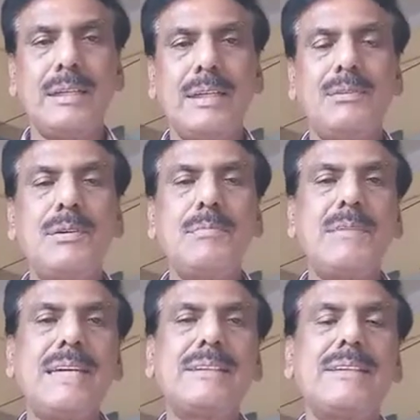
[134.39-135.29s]
If we
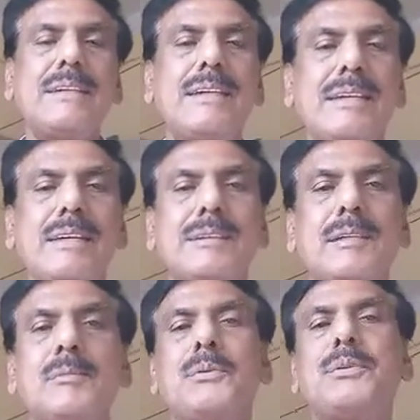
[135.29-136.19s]
mix,
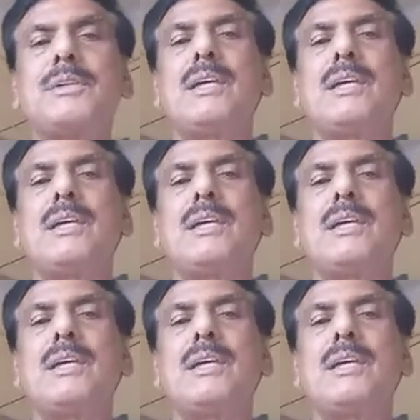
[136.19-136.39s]
suppose,